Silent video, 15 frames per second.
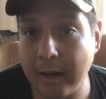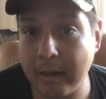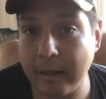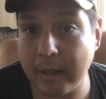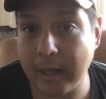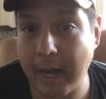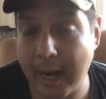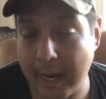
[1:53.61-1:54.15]

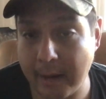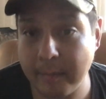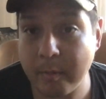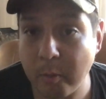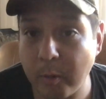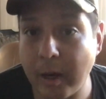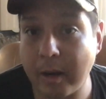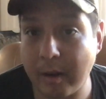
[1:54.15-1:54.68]
name,
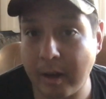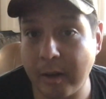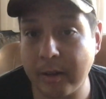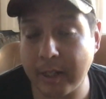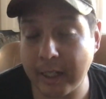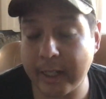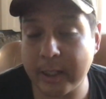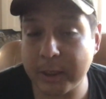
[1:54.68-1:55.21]
the
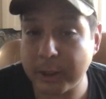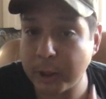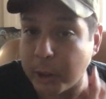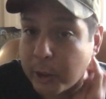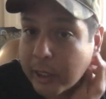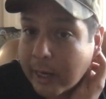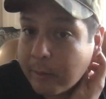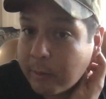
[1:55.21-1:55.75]
letters in your
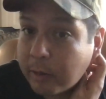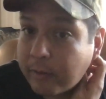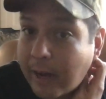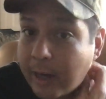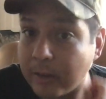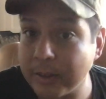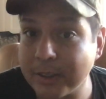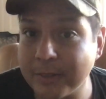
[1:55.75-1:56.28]
name were
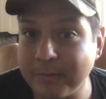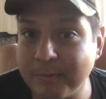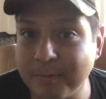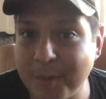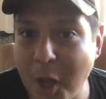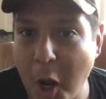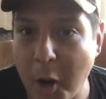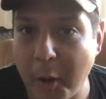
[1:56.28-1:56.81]
vowels?
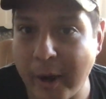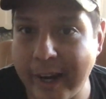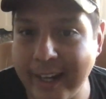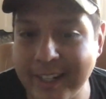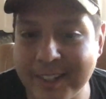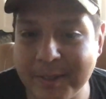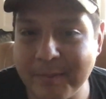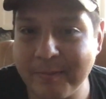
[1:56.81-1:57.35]
All right?